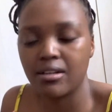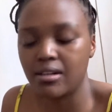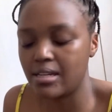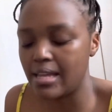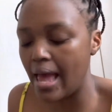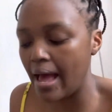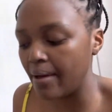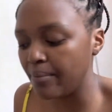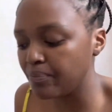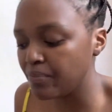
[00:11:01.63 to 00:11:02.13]

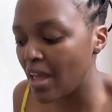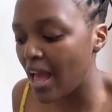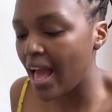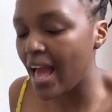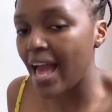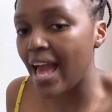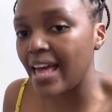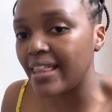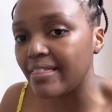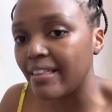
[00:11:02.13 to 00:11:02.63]
yeah
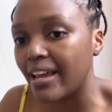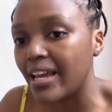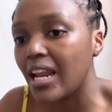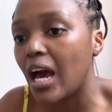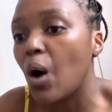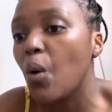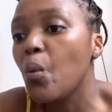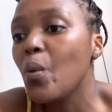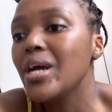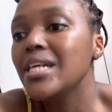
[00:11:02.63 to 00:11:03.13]
and then i
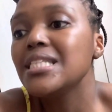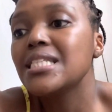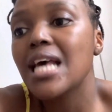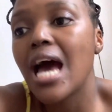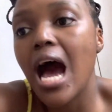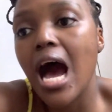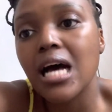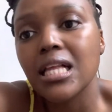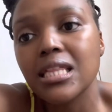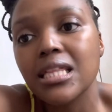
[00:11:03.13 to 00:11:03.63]
went
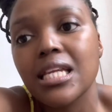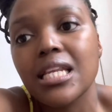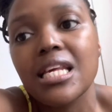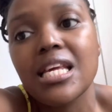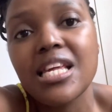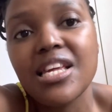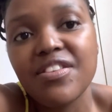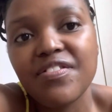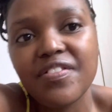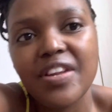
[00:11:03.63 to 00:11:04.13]
out that
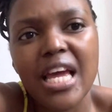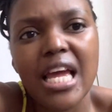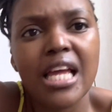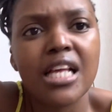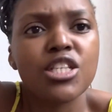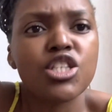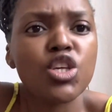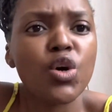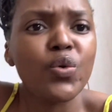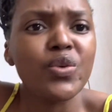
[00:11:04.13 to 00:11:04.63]
evening
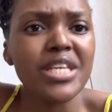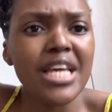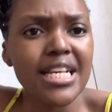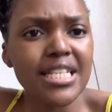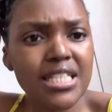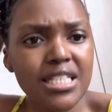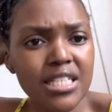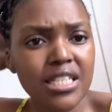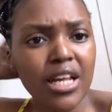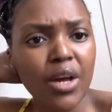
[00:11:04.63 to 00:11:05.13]
so
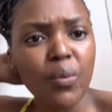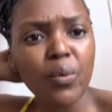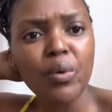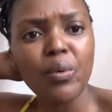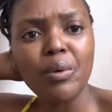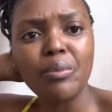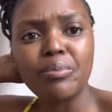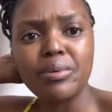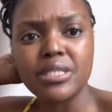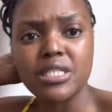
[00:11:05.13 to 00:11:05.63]
yesterday we
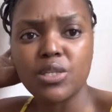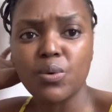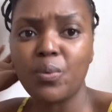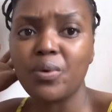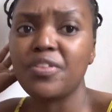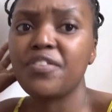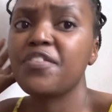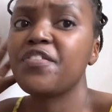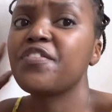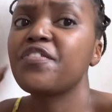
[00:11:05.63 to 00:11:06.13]
were busy
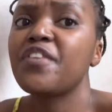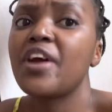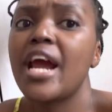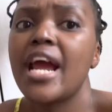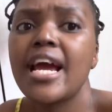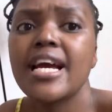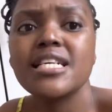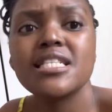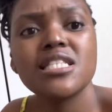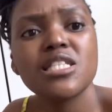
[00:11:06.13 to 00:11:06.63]
with
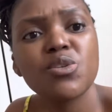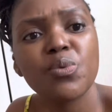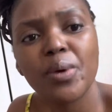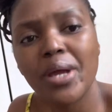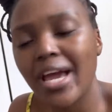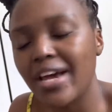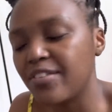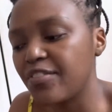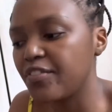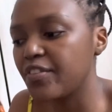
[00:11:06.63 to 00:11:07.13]
friends we
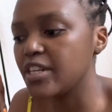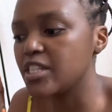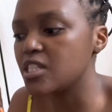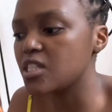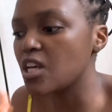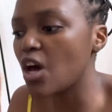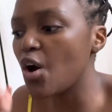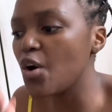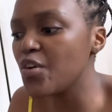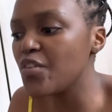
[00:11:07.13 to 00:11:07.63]
had
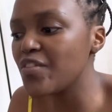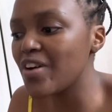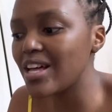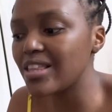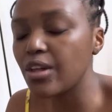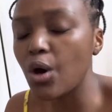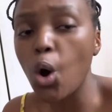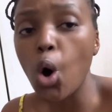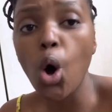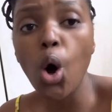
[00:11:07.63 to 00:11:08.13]
friends over
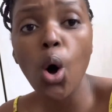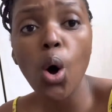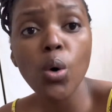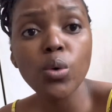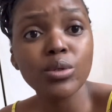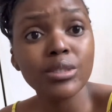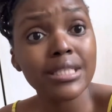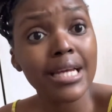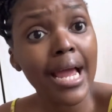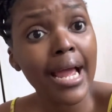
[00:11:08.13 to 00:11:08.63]
the
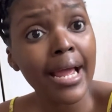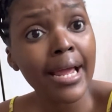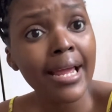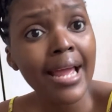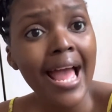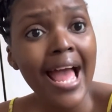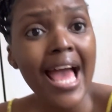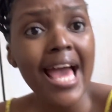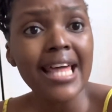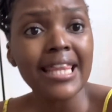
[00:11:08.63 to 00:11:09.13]
whole day
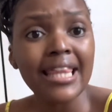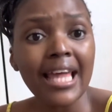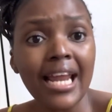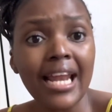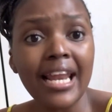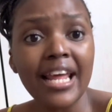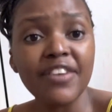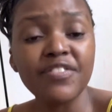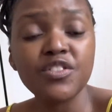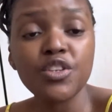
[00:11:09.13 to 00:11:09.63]
they
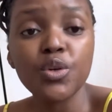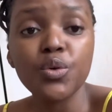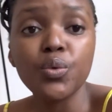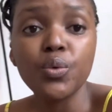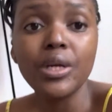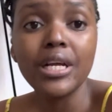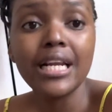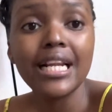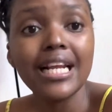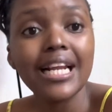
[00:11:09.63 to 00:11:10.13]
left
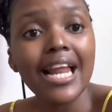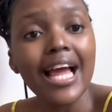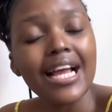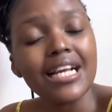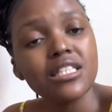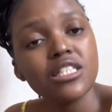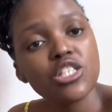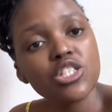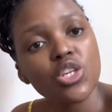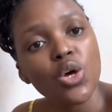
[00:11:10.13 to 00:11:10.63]
really
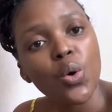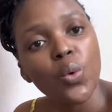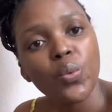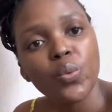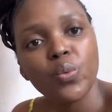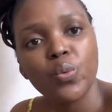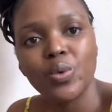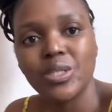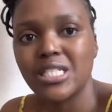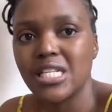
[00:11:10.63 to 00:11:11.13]
late so
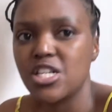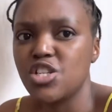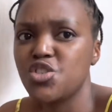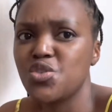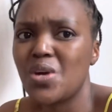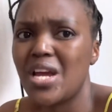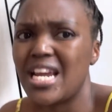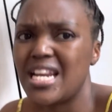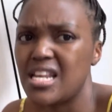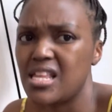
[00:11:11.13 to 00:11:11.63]
we didn't
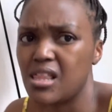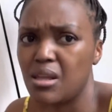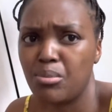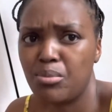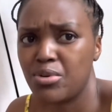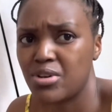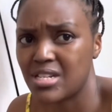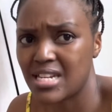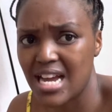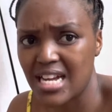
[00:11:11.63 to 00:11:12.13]
do anything
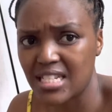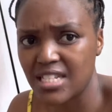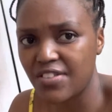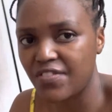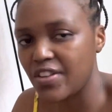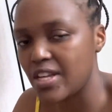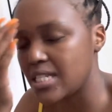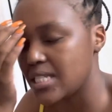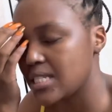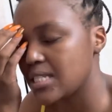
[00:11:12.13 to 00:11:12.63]
productive
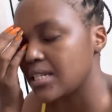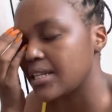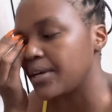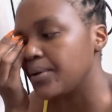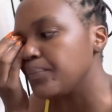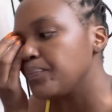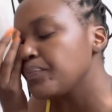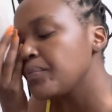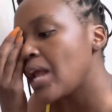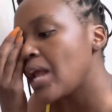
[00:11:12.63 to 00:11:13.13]
yesterday